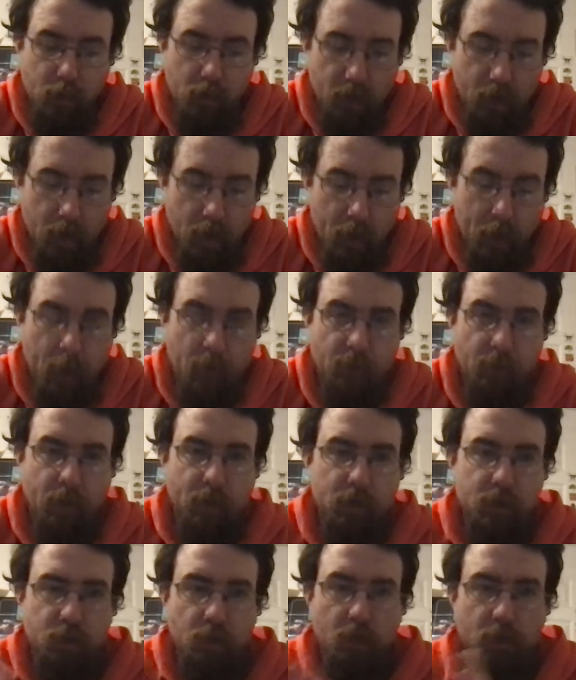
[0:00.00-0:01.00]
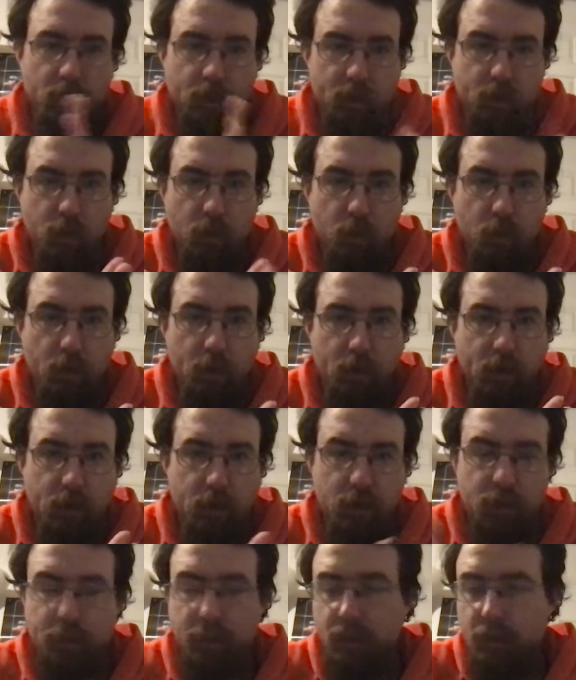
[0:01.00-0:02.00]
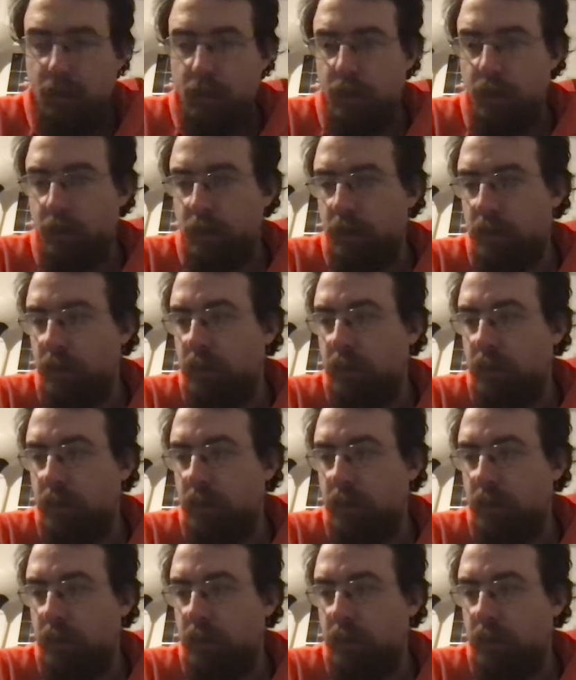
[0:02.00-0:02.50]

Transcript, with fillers: I hope it runs well on the Switch, man.